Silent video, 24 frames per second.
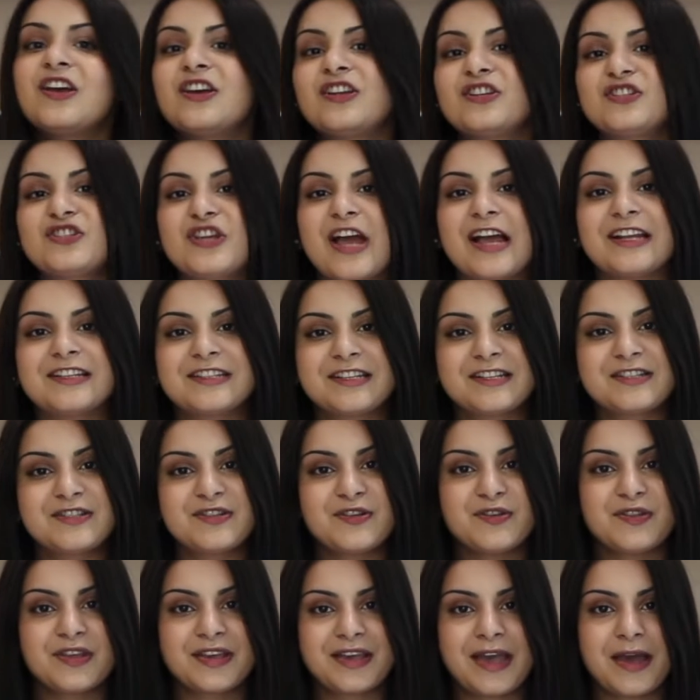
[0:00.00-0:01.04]
chatting
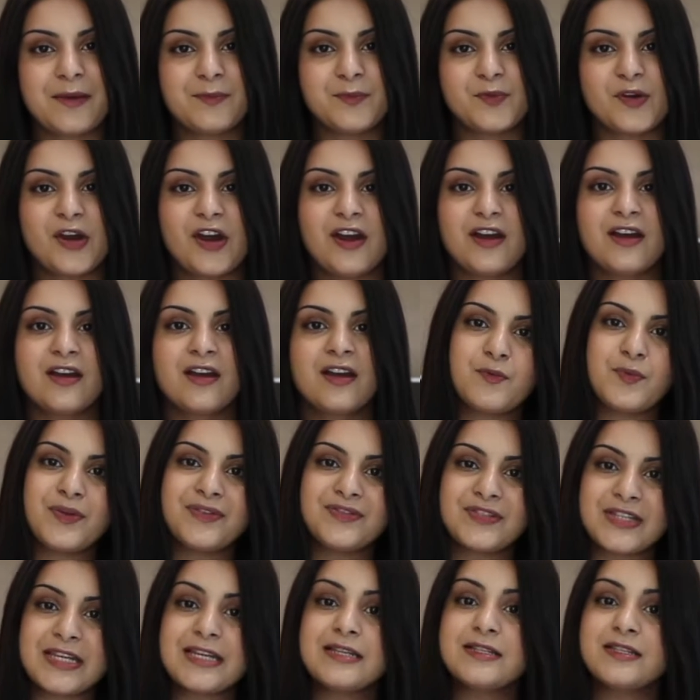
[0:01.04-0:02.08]
to the camera.
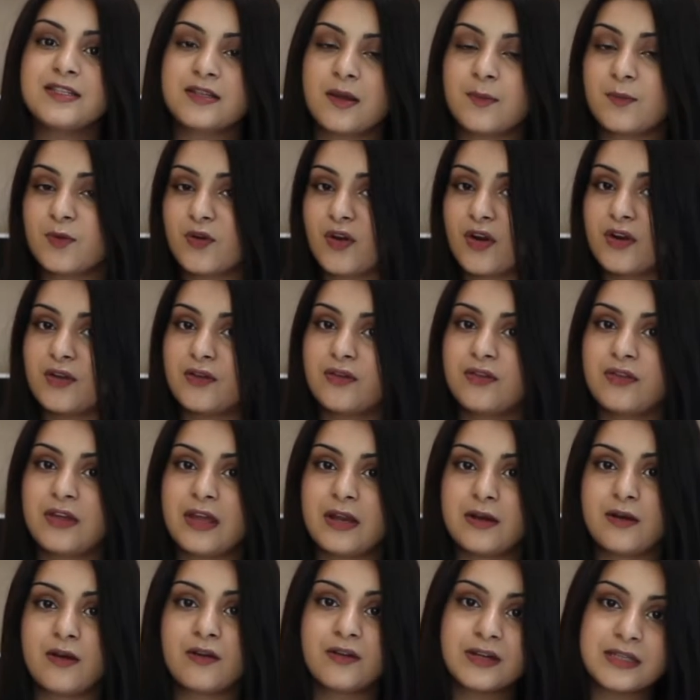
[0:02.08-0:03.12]
We've seen some growth
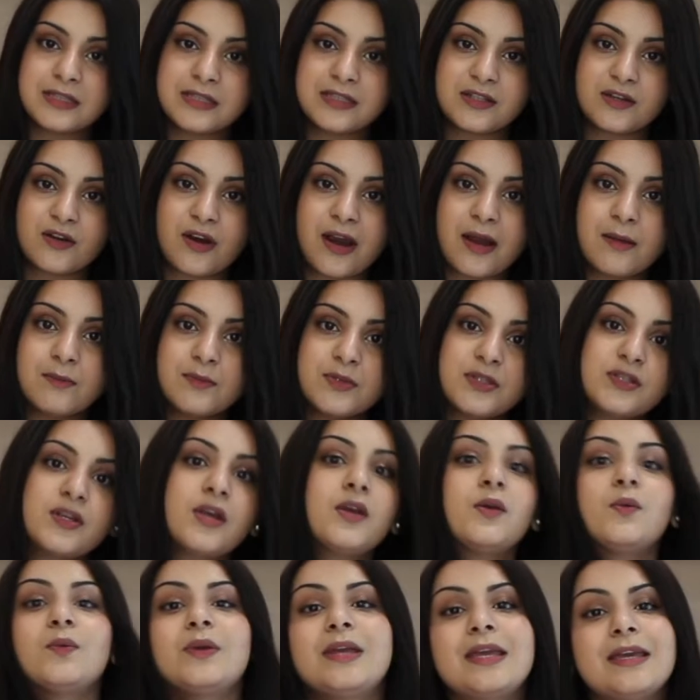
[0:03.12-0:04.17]
in our Instagram,
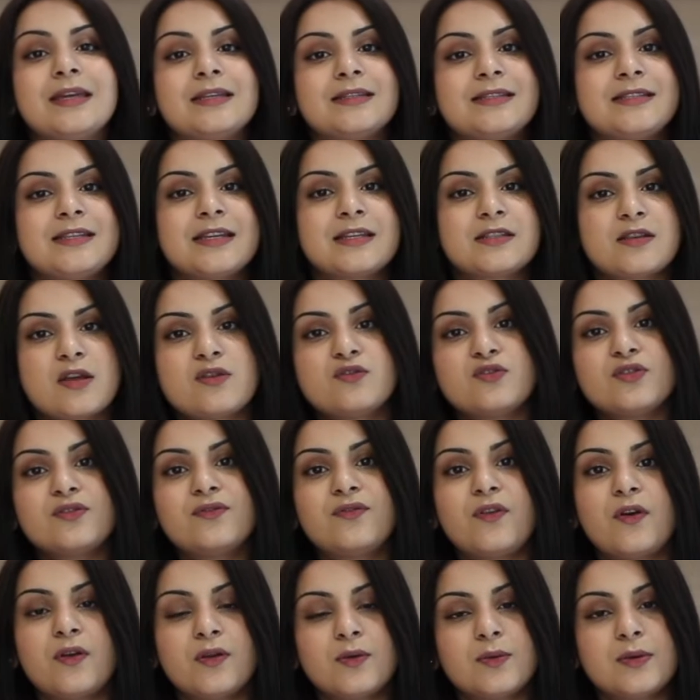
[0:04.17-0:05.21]
so we hit 600
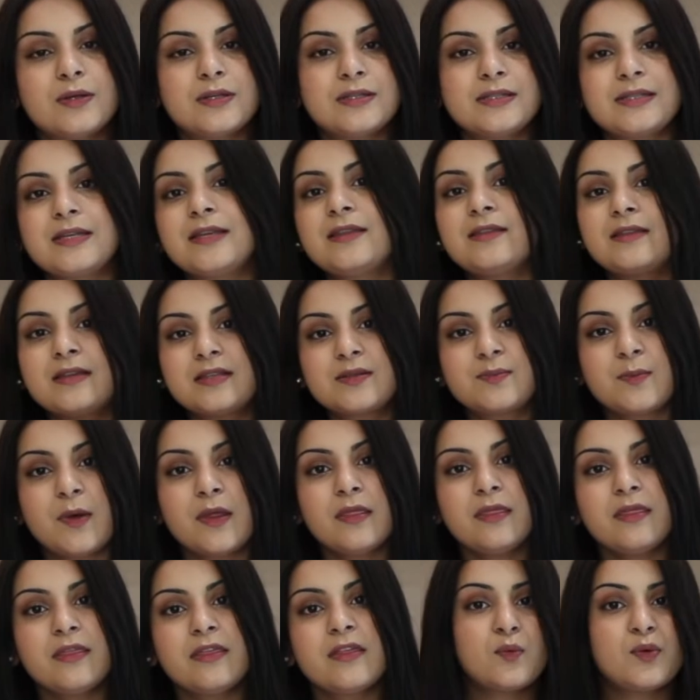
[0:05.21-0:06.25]
followers in this
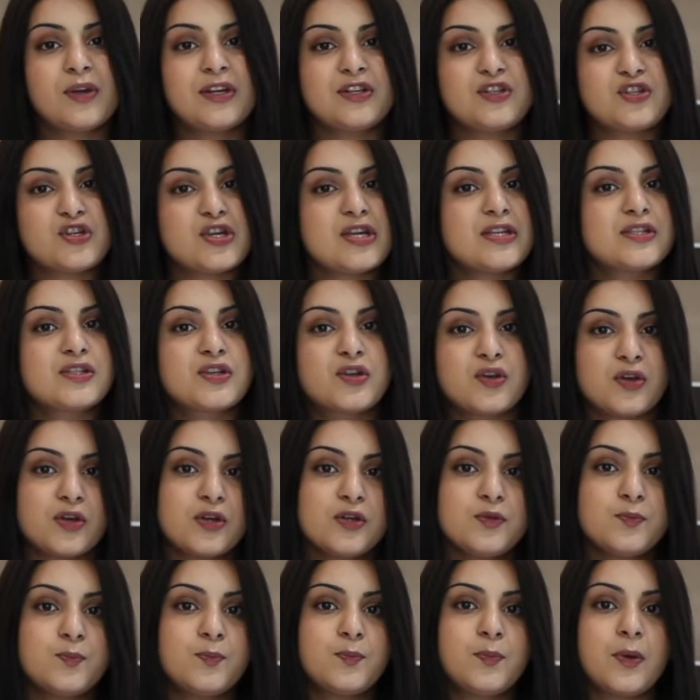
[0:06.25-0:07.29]
month, which is
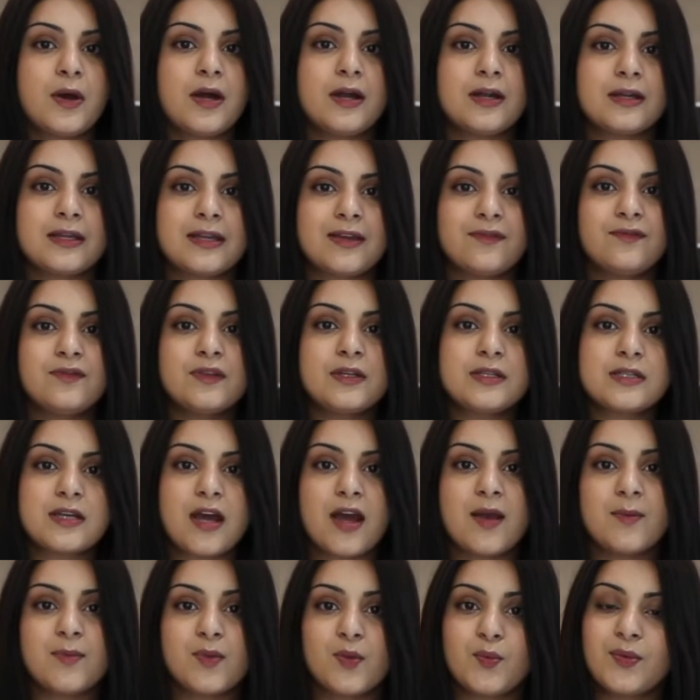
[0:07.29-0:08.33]
good, but given the
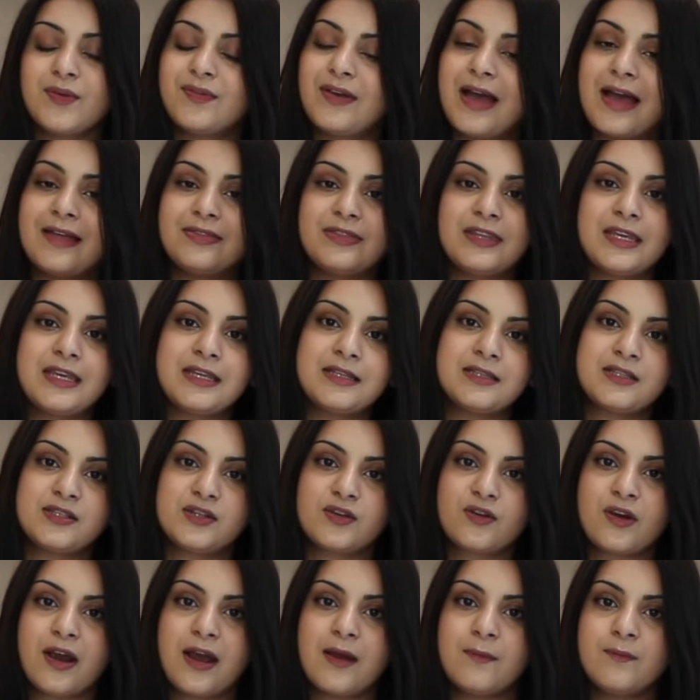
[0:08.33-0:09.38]
time that we've had the
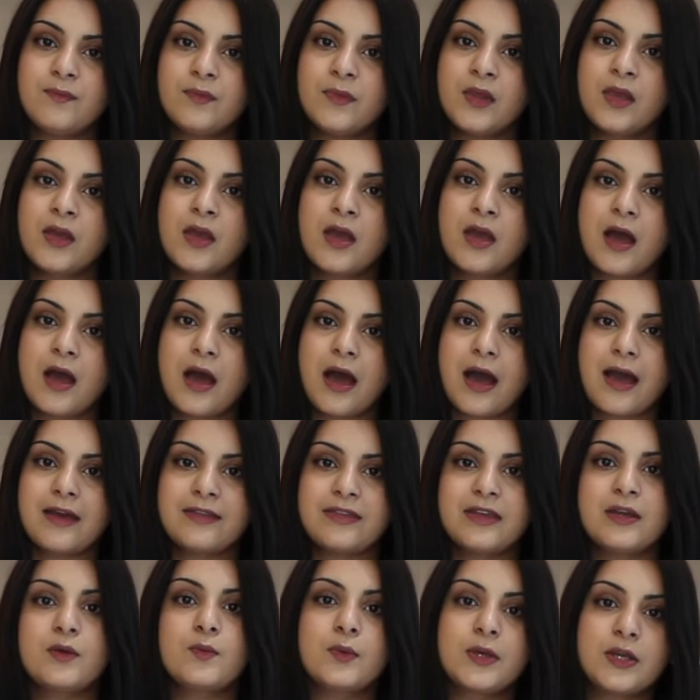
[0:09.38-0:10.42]
Instagram, I
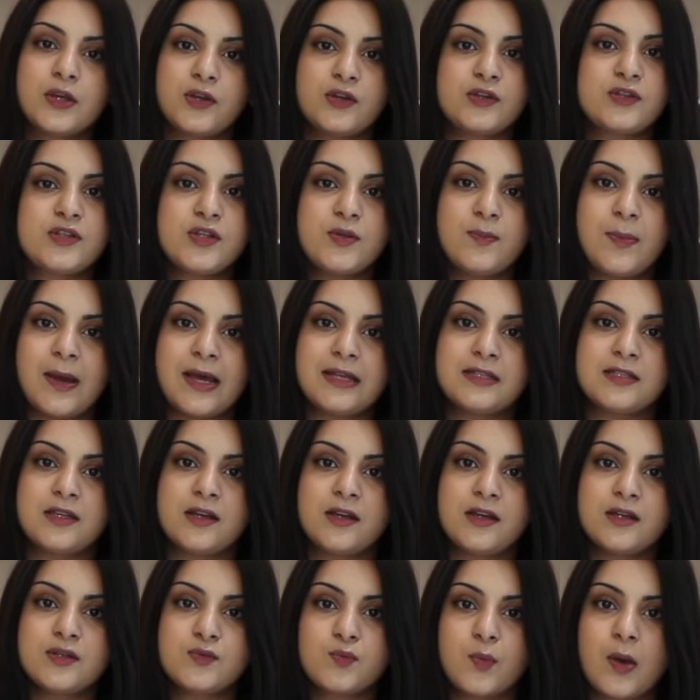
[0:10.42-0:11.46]
think we could do better
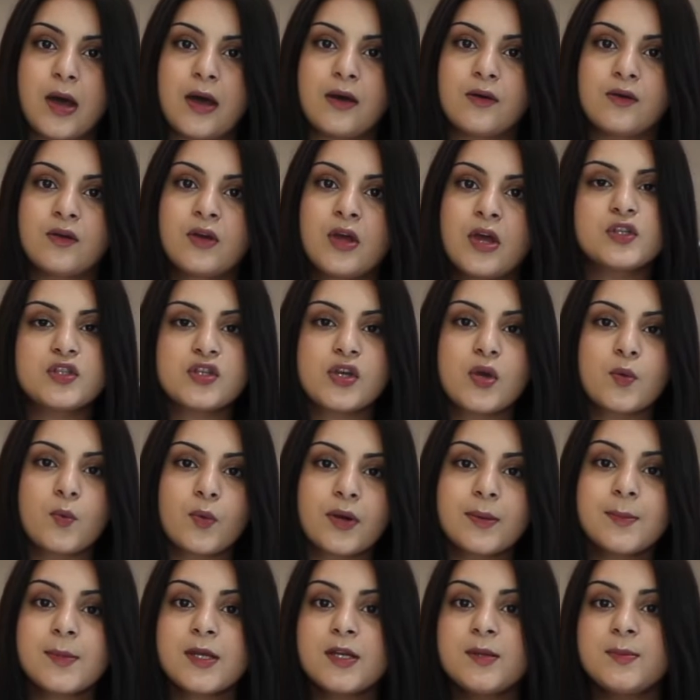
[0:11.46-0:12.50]
as well. So
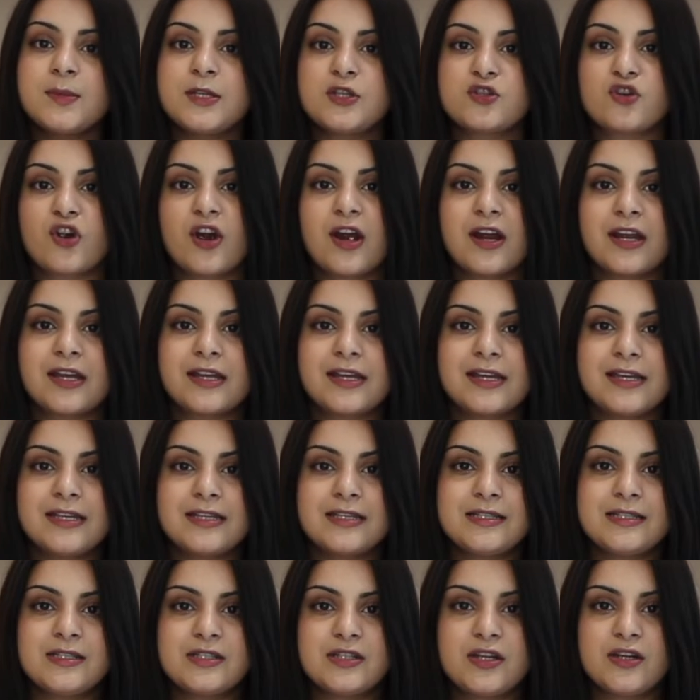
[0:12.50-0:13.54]
what I'm going to be trying
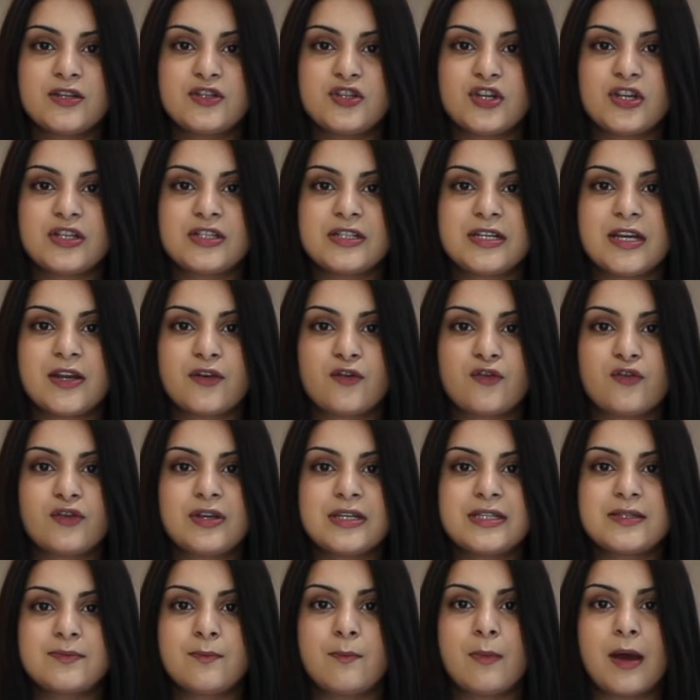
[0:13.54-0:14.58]
is to just
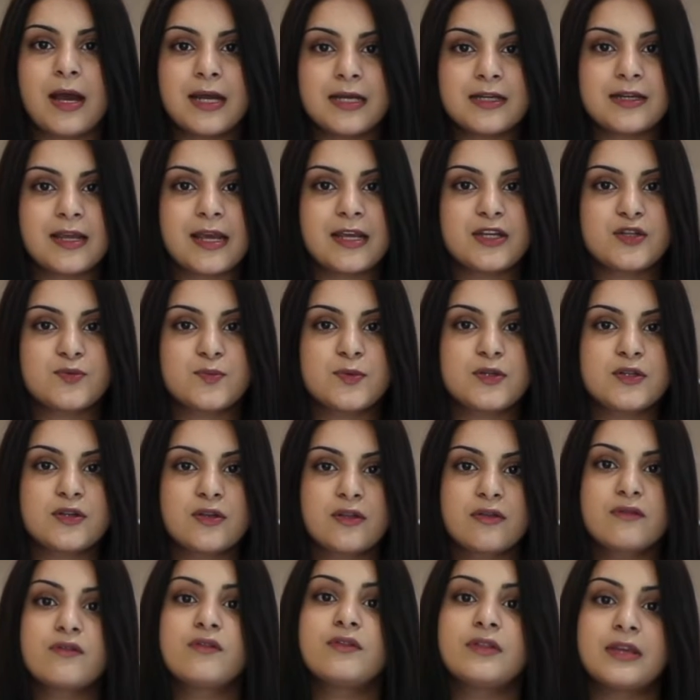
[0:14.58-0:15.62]
increase my engagement
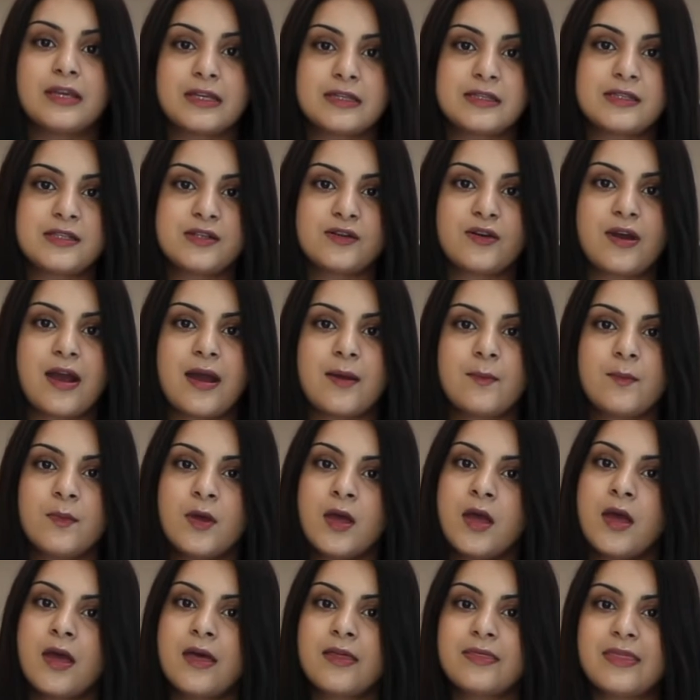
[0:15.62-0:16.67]
through the Instagram.
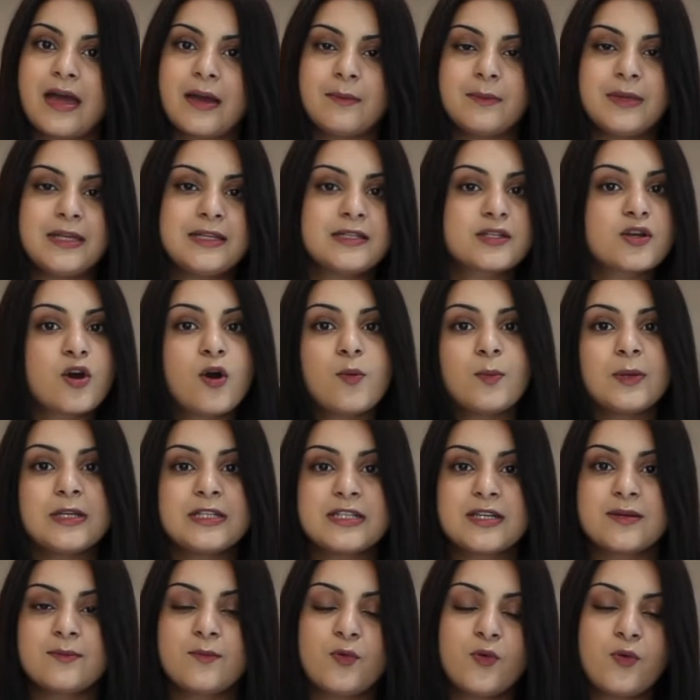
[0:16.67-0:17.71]
That means
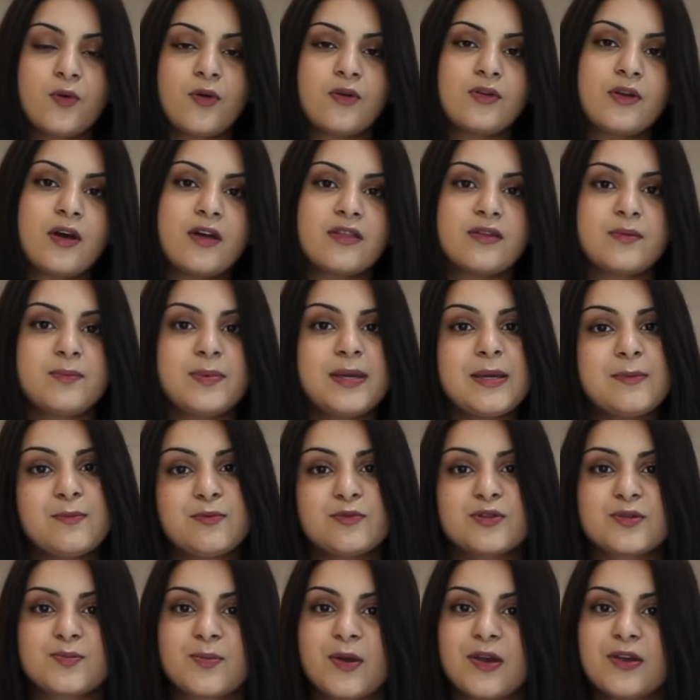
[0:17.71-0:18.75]
commenting more on other
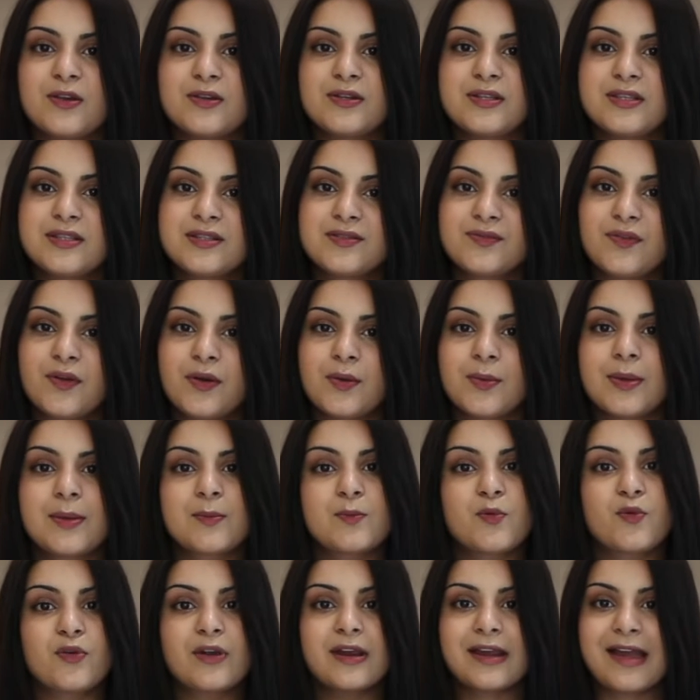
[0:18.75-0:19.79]
people's posts,
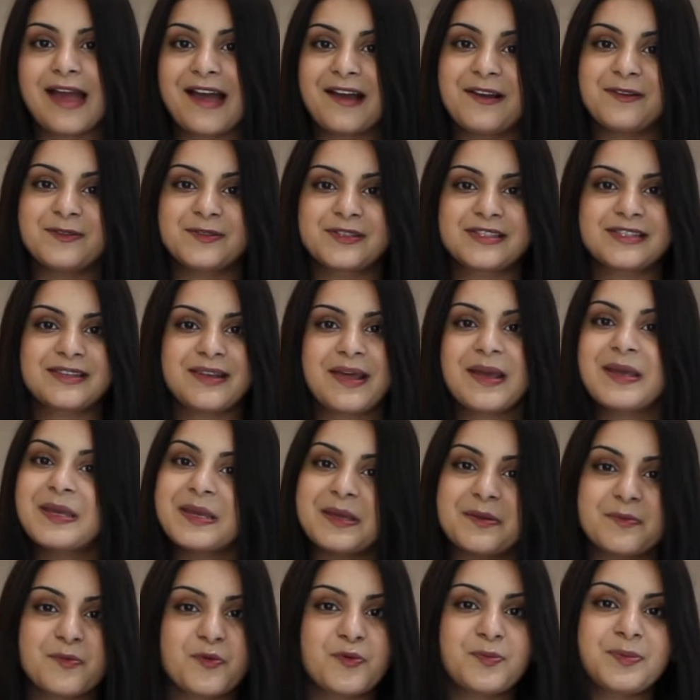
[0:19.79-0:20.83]
following more accounts,
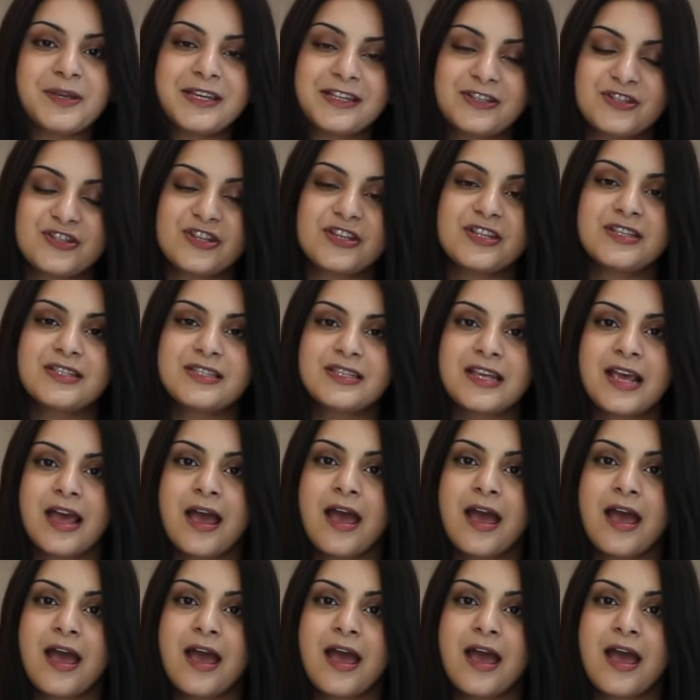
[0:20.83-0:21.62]
liking more pictures,